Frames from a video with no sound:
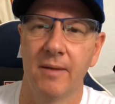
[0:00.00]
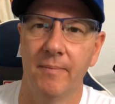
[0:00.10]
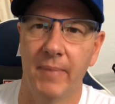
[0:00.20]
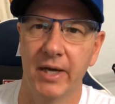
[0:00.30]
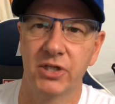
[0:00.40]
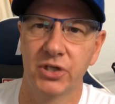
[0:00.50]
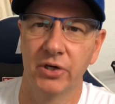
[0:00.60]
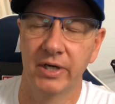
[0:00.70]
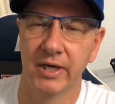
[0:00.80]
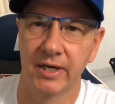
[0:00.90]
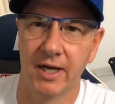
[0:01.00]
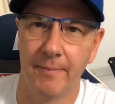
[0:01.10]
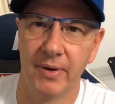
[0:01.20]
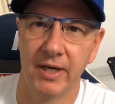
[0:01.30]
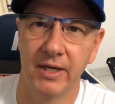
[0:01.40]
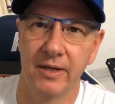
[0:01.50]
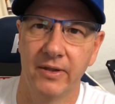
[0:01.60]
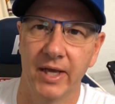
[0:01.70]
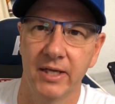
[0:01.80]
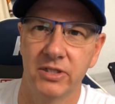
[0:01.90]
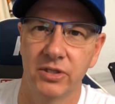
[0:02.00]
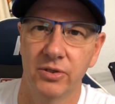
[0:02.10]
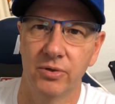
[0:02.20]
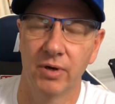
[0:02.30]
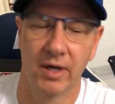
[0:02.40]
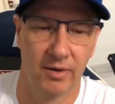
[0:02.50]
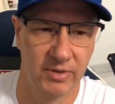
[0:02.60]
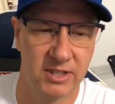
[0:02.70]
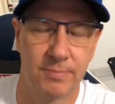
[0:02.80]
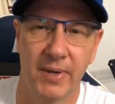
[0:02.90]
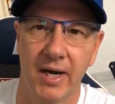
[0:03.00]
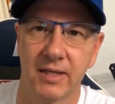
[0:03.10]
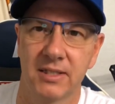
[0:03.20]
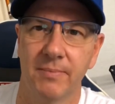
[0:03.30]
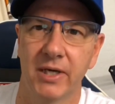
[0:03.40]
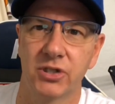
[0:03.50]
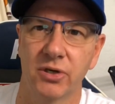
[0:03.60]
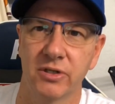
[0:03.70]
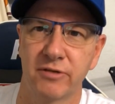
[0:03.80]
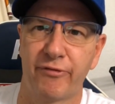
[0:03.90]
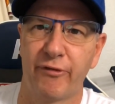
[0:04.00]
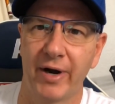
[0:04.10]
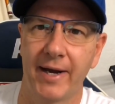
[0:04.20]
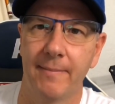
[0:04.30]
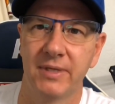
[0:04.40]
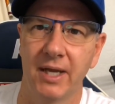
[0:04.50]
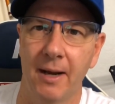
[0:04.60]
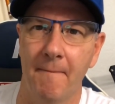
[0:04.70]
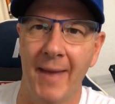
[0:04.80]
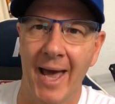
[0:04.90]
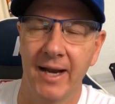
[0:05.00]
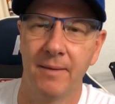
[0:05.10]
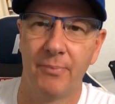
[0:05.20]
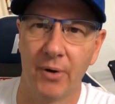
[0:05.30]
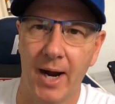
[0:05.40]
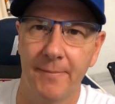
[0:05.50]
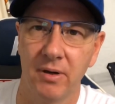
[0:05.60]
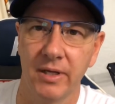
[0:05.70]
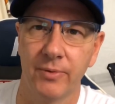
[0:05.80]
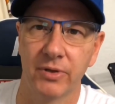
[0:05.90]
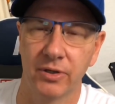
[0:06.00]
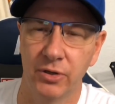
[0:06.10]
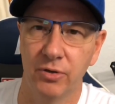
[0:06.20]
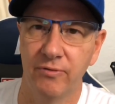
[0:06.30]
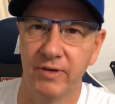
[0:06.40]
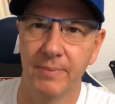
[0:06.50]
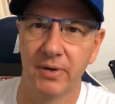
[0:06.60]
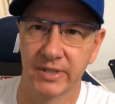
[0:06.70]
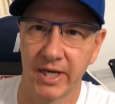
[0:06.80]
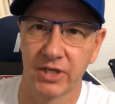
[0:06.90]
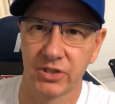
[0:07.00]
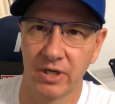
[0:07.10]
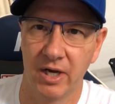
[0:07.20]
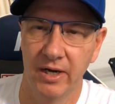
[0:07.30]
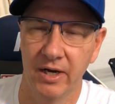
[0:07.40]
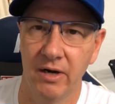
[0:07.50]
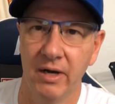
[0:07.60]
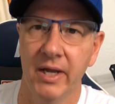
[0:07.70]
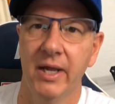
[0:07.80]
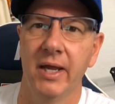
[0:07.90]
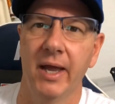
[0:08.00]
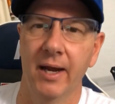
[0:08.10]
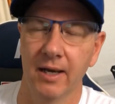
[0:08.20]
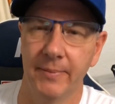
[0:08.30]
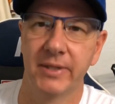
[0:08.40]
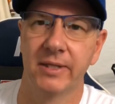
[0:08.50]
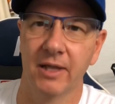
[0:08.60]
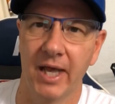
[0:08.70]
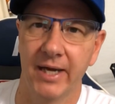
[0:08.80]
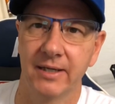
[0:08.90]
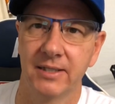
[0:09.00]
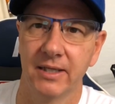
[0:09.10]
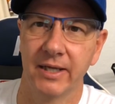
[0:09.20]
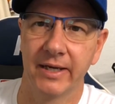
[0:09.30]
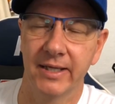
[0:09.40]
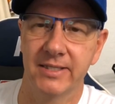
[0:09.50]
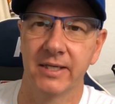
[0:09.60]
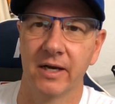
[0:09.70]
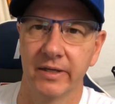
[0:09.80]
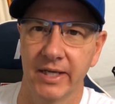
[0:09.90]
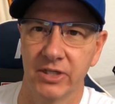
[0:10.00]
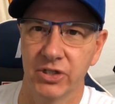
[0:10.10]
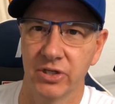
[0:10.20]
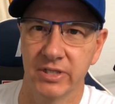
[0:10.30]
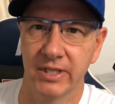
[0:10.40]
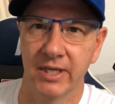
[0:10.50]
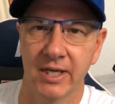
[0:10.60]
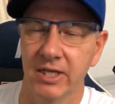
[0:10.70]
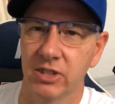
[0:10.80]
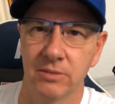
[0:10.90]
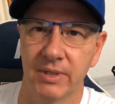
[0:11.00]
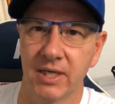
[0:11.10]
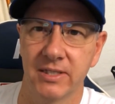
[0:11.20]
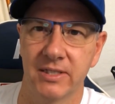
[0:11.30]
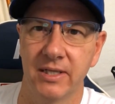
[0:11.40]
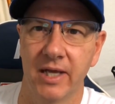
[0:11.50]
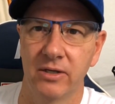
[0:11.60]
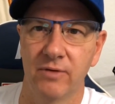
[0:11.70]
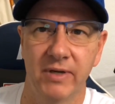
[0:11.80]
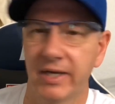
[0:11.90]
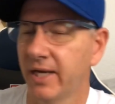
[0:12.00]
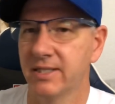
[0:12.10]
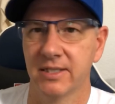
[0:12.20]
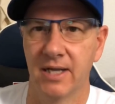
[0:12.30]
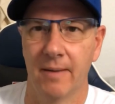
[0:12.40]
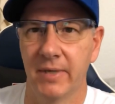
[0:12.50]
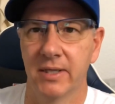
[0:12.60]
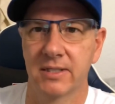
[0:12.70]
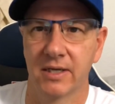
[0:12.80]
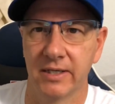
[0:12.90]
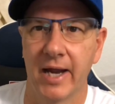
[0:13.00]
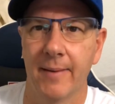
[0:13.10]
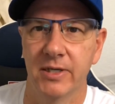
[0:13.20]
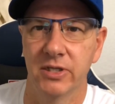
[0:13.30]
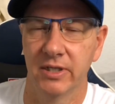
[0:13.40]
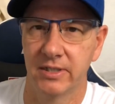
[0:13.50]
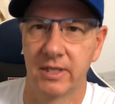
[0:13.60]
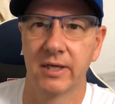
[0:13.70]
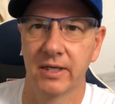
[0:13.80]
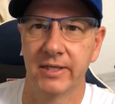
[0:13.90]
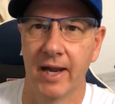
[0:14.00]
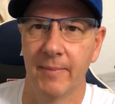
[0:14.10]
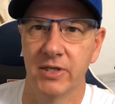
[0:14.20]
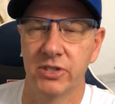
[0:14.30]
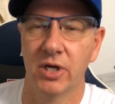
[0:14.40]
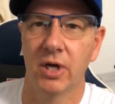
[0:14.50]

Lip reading: make sure you get a company that you respect. Make sure it's framed and matted properly with a UV protection on there, and limit the light that gets in on that jersey. Just because it's in that UV case does not mean it's going to damage it. It's going to get damaged.